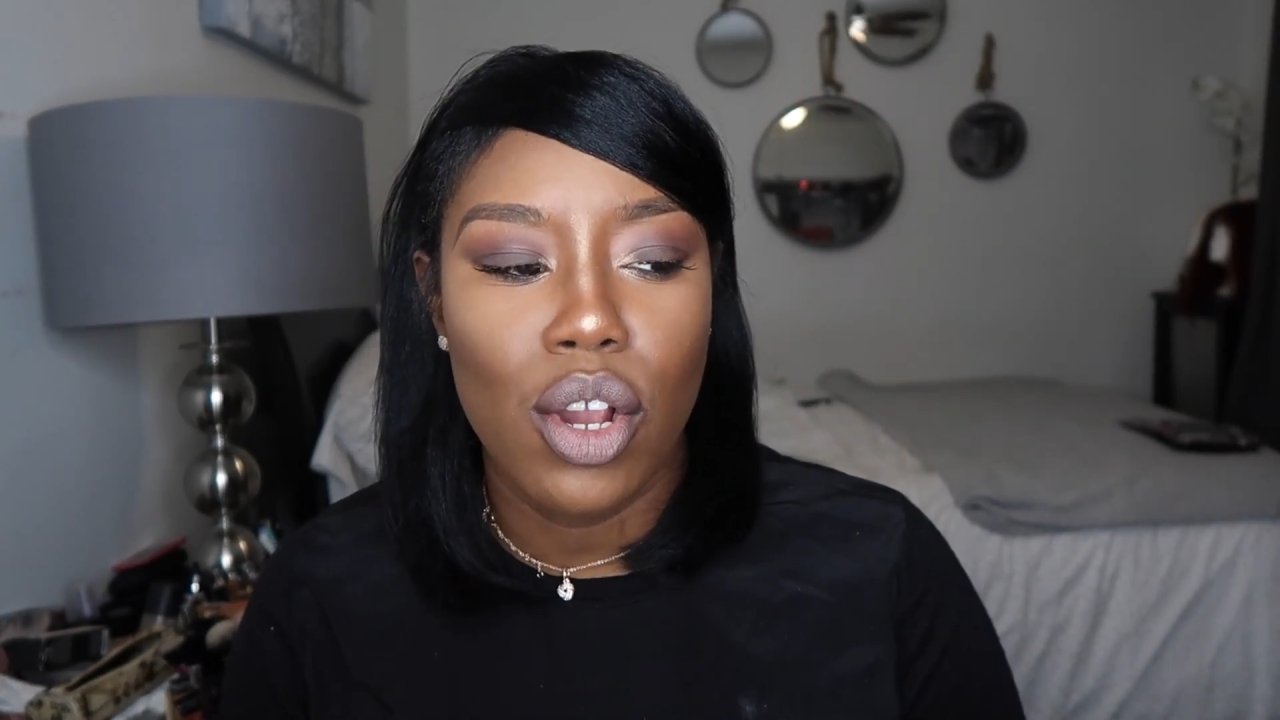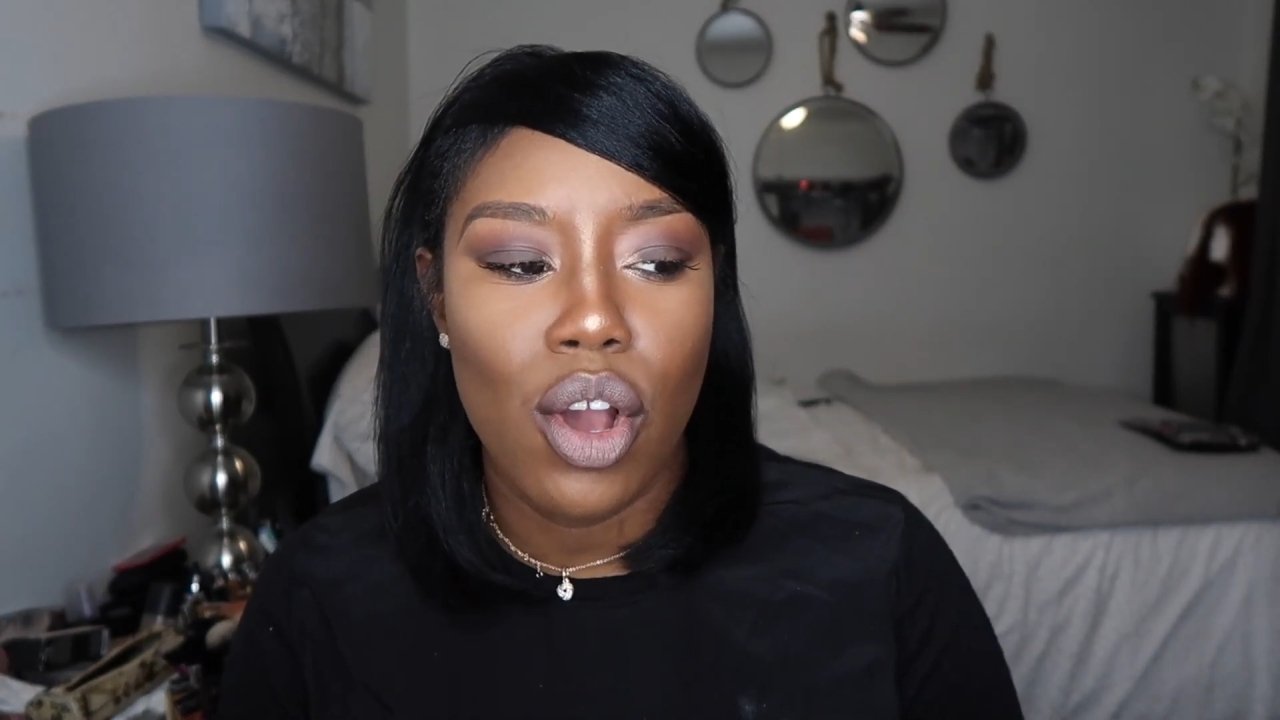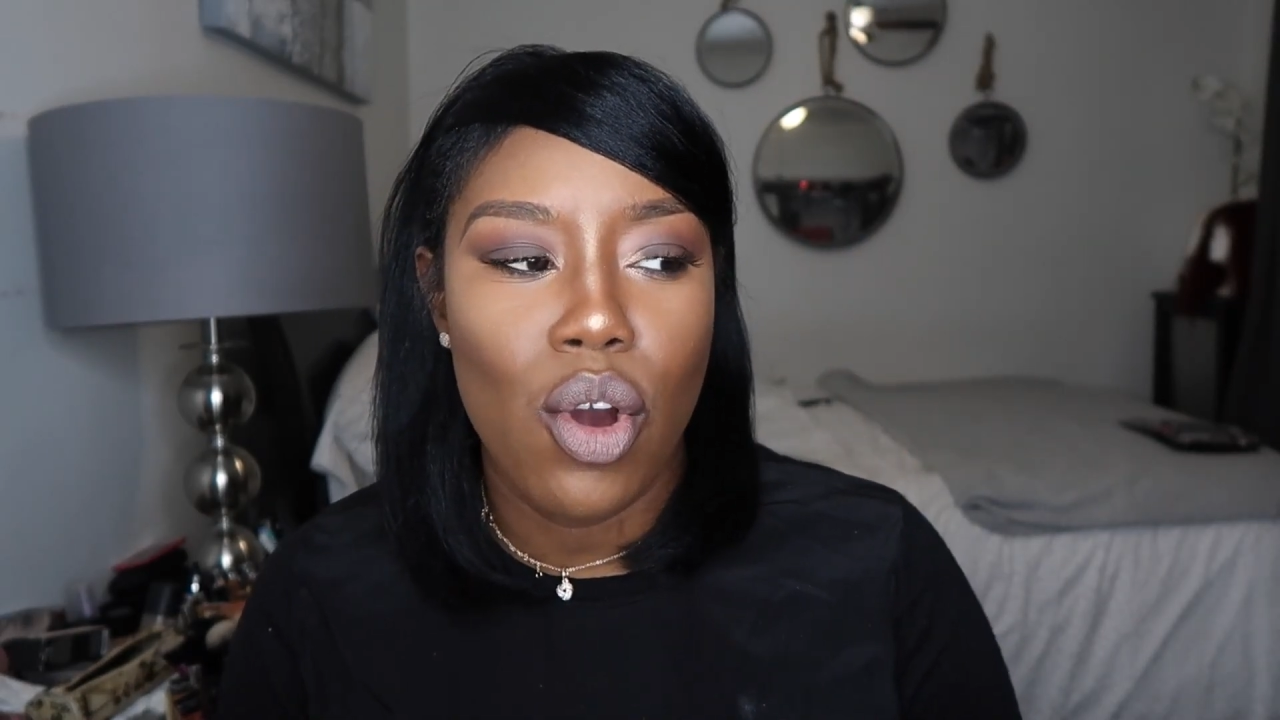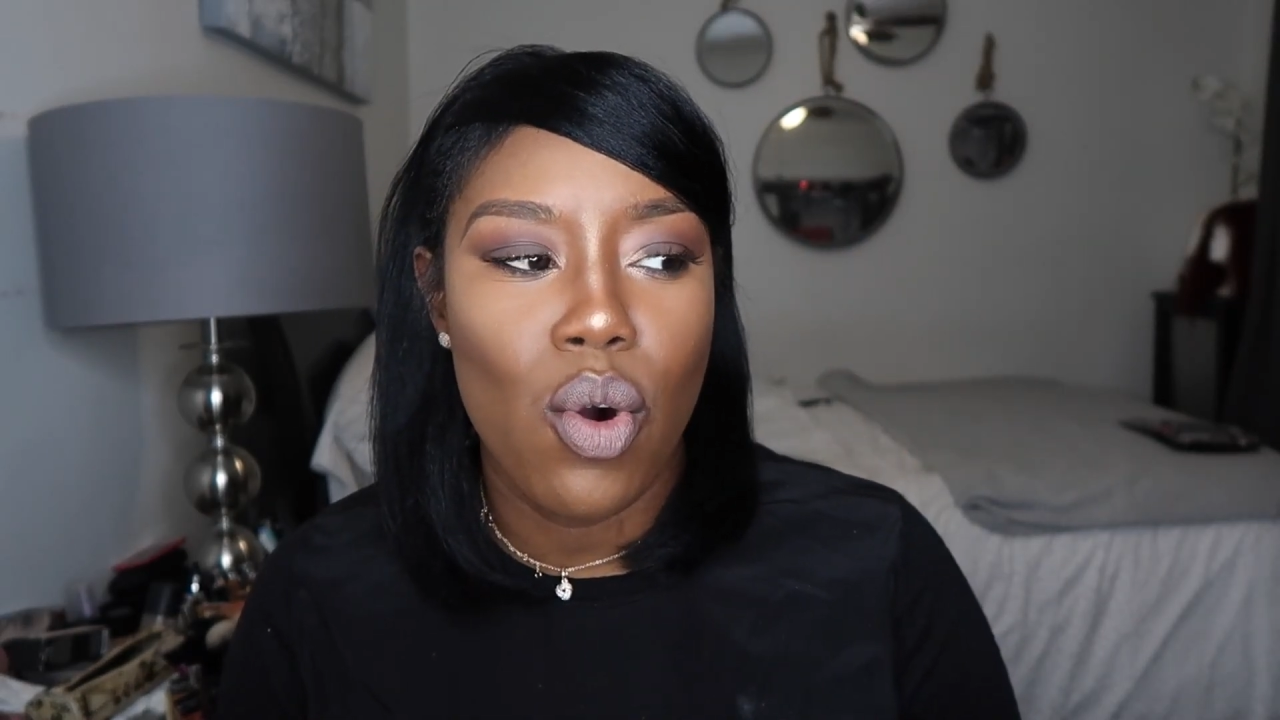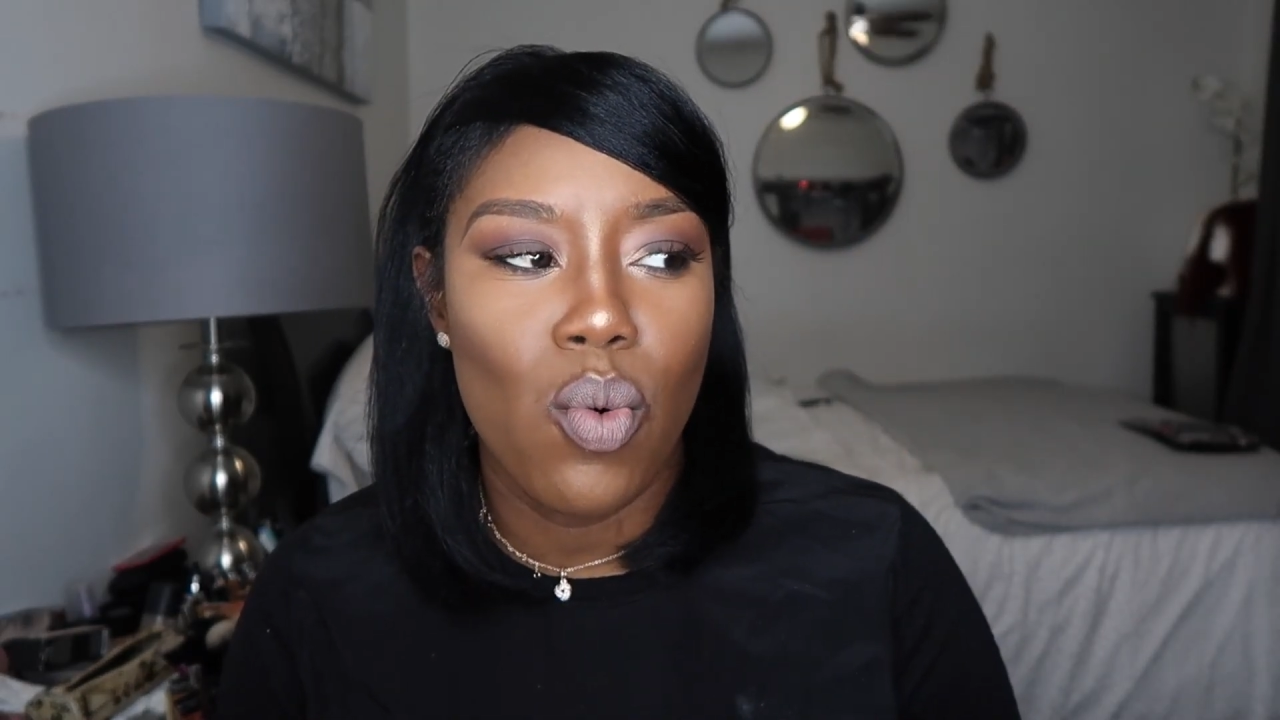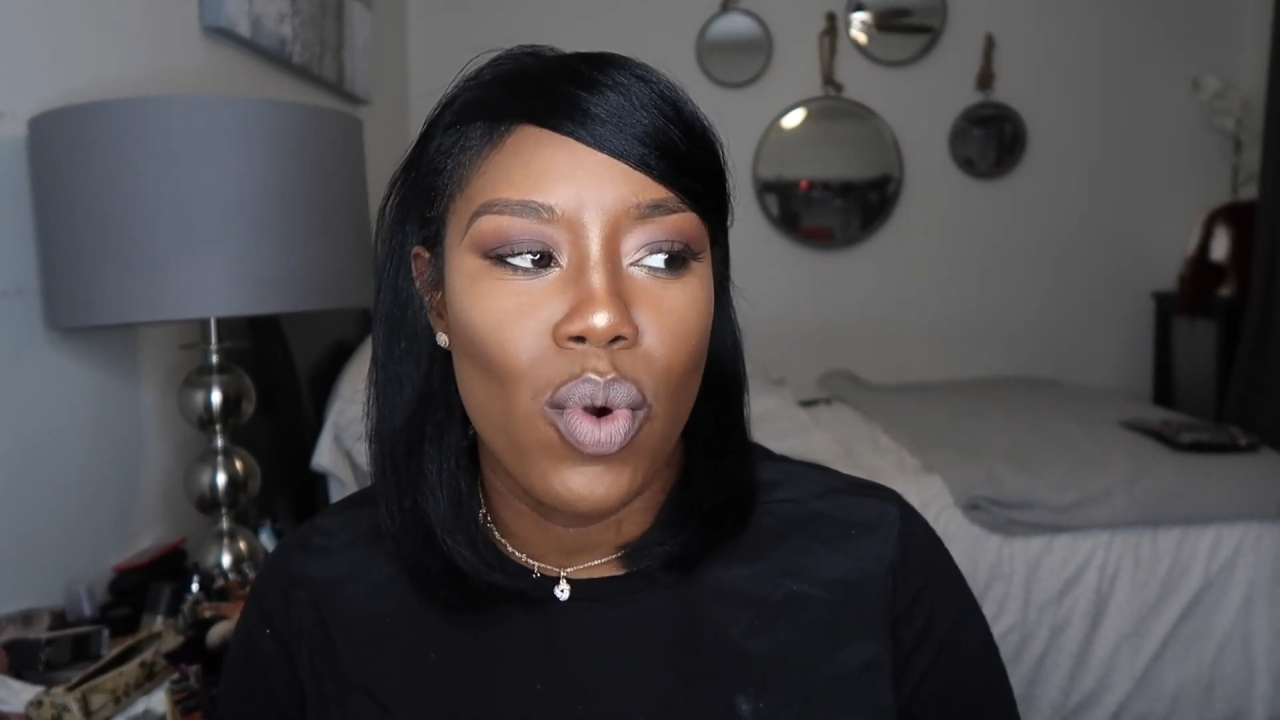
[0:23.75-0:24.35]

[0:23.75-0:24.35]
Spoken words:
go